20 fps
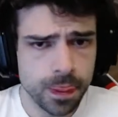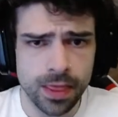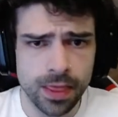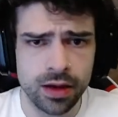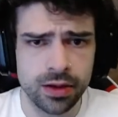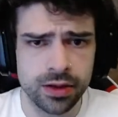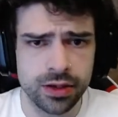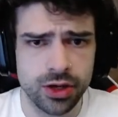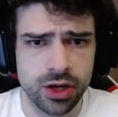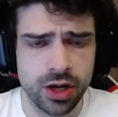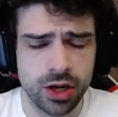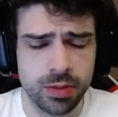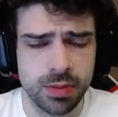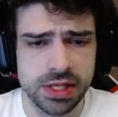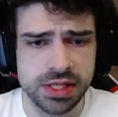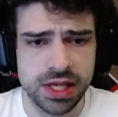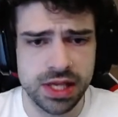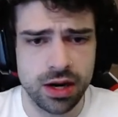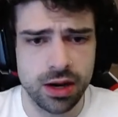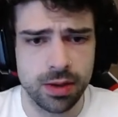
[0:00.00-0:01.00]
You're gonna be
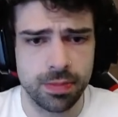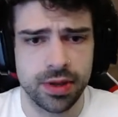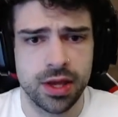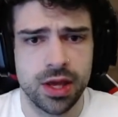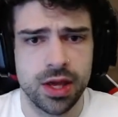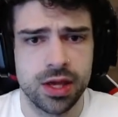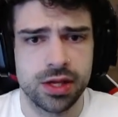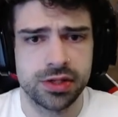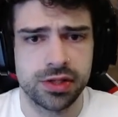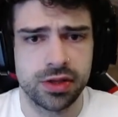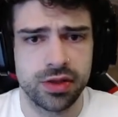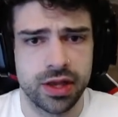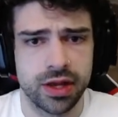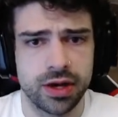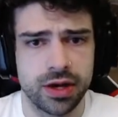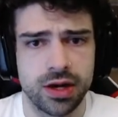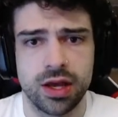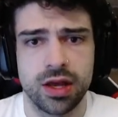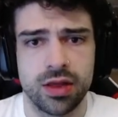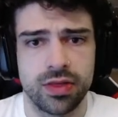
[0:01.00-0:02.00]
set up so
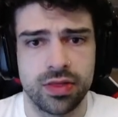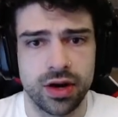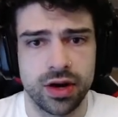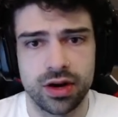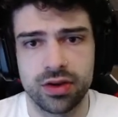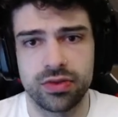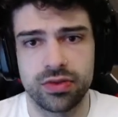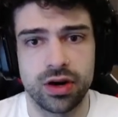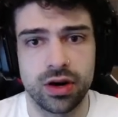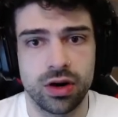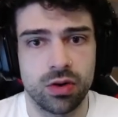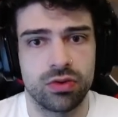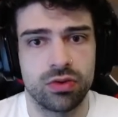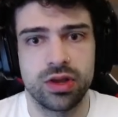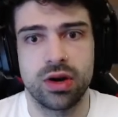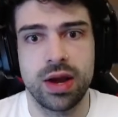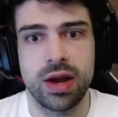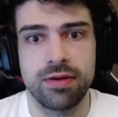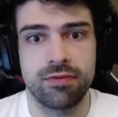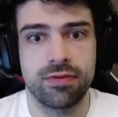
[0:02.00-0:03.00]
that they're
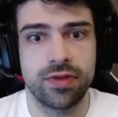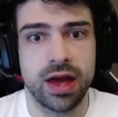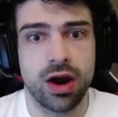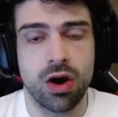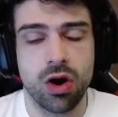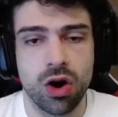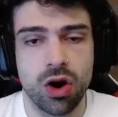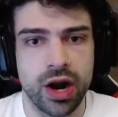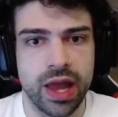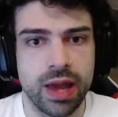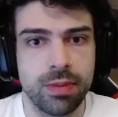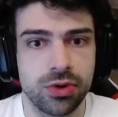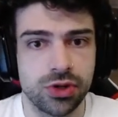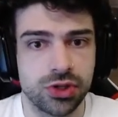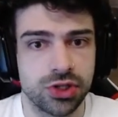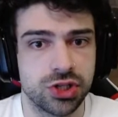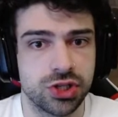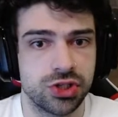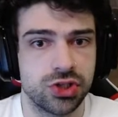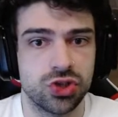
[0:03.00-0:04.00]
waiting for that hard A push
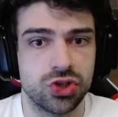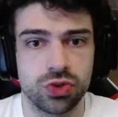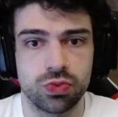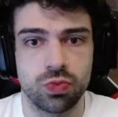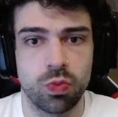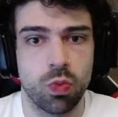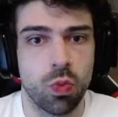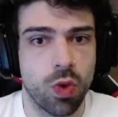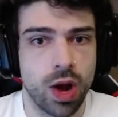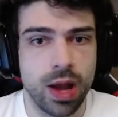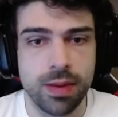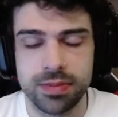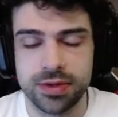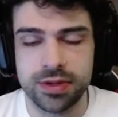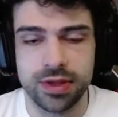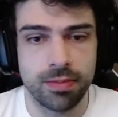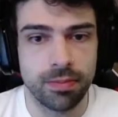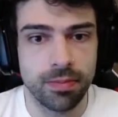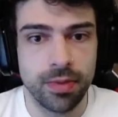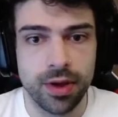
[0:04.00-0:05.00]
because you just wiped
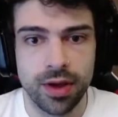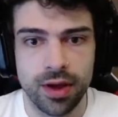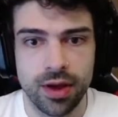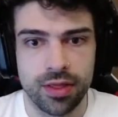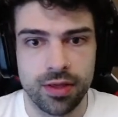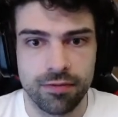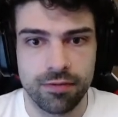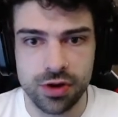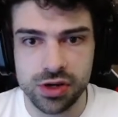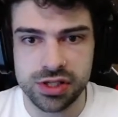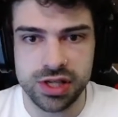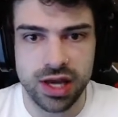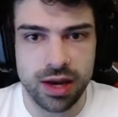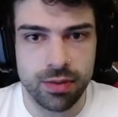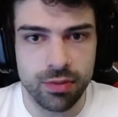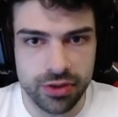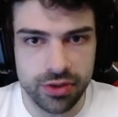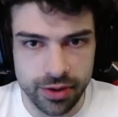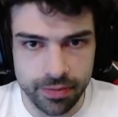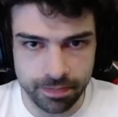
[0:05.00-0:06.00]
them the first time
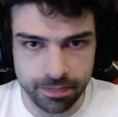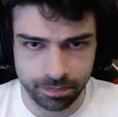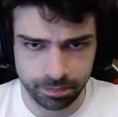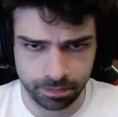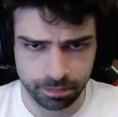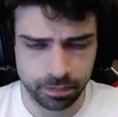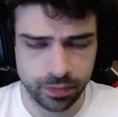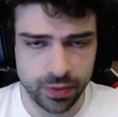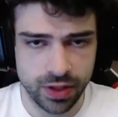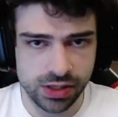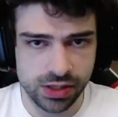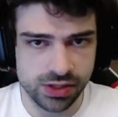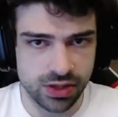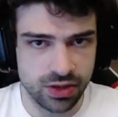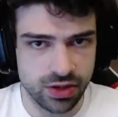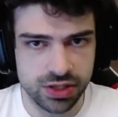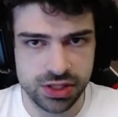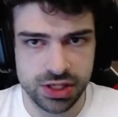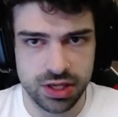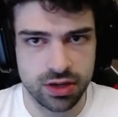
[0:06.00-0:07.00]
with it. So
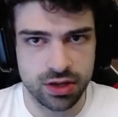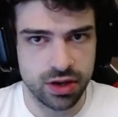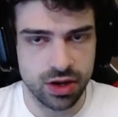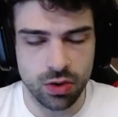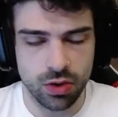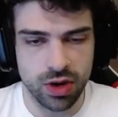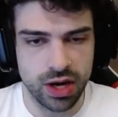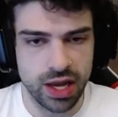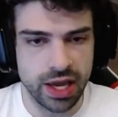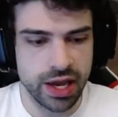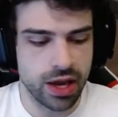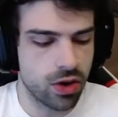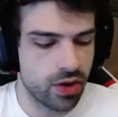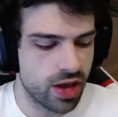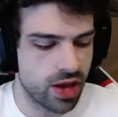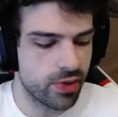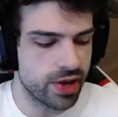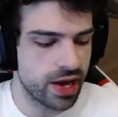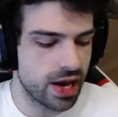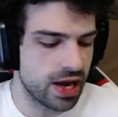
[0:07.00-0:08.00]
they're sitting there going like,
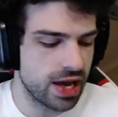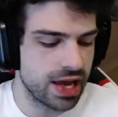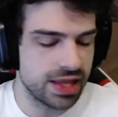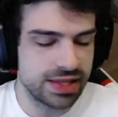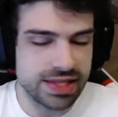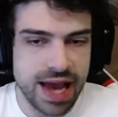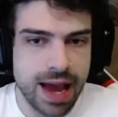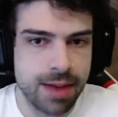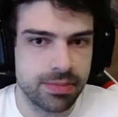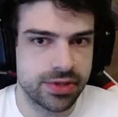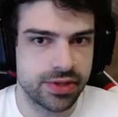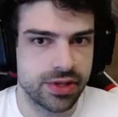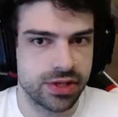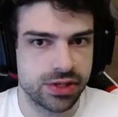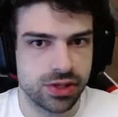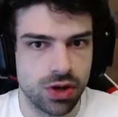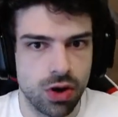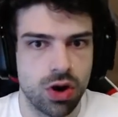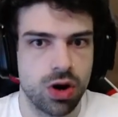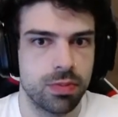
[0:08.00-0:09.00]
okay, we got to adapt to this
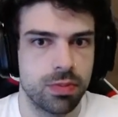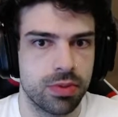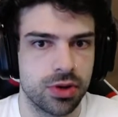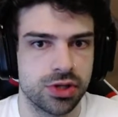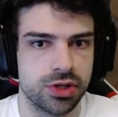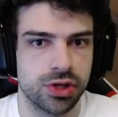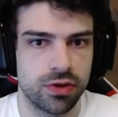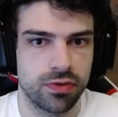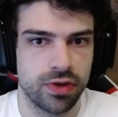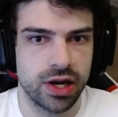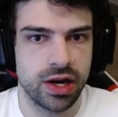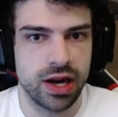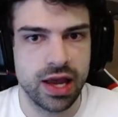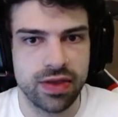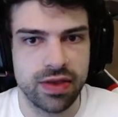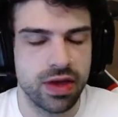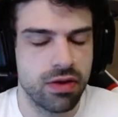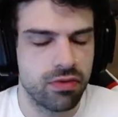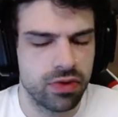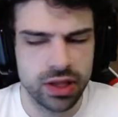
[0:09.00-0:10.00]
hard push over here at A.
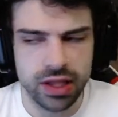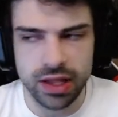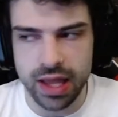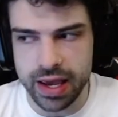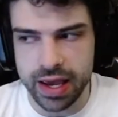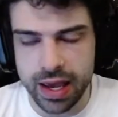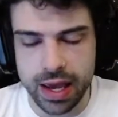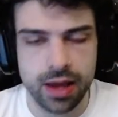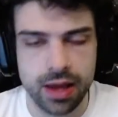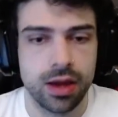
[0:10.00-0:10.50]
They really like A.